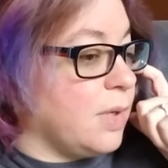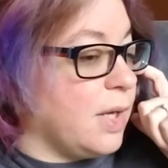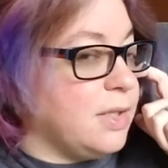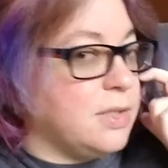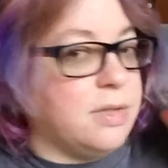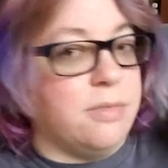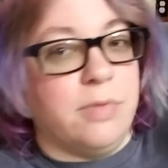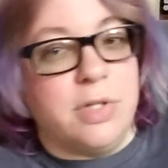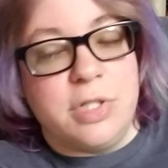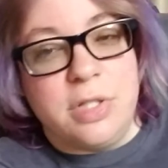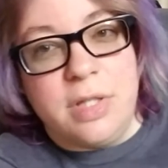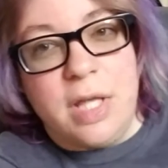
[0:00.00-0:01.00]
I just
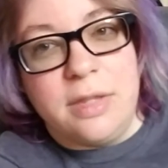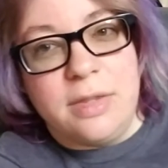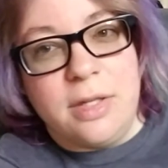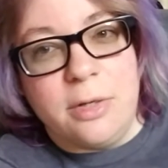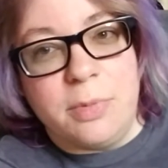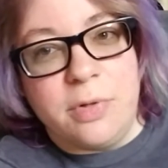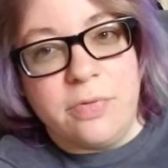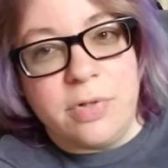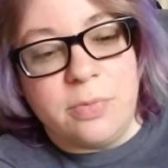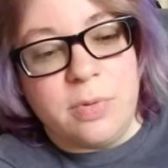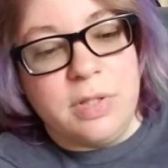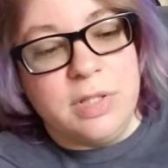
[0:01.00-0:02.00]
envision that their
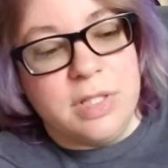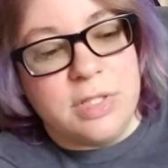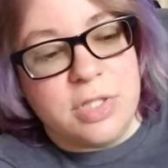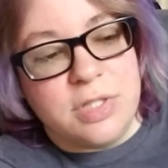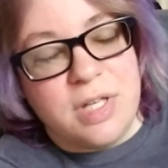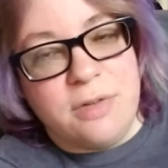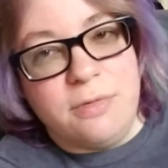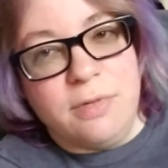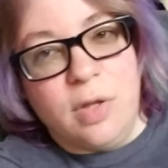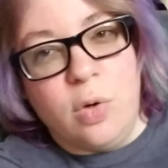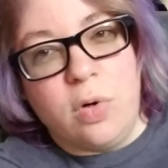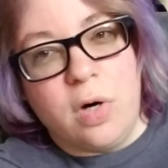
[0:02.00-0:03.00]
perfect world is just a
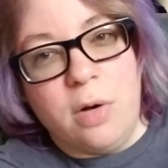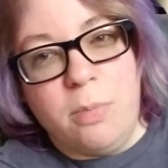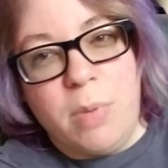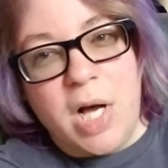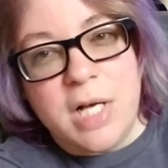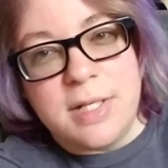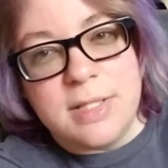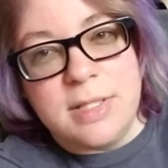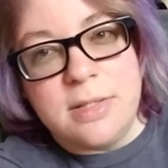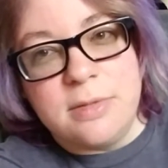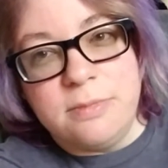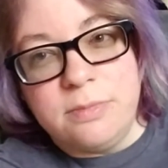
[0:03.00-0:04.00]
floor of
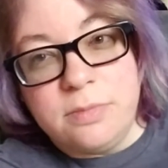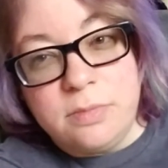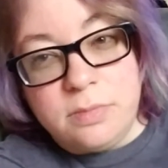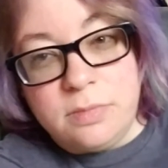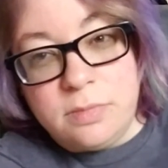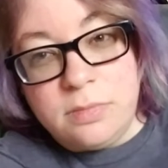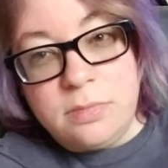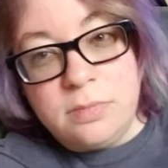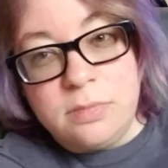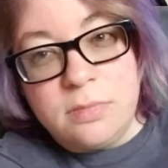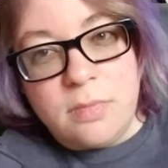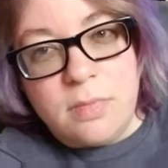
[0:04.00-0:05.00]
boxes.
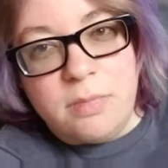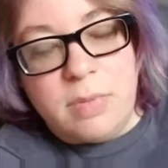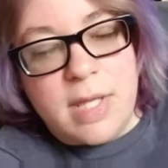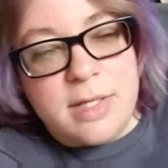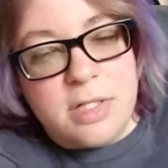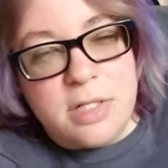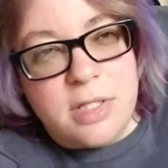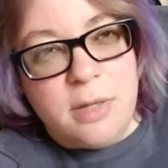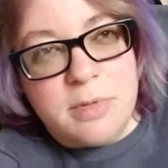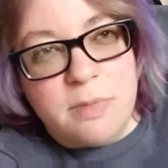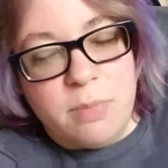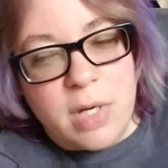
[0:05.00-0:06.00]
But it just
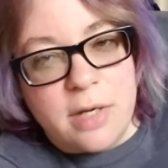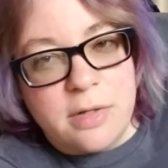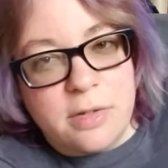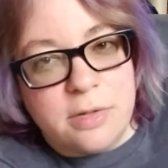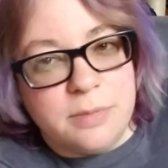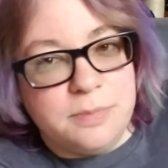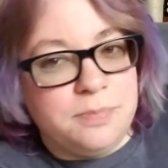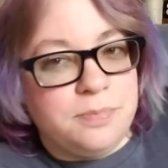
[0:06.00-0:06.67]
seems impractical.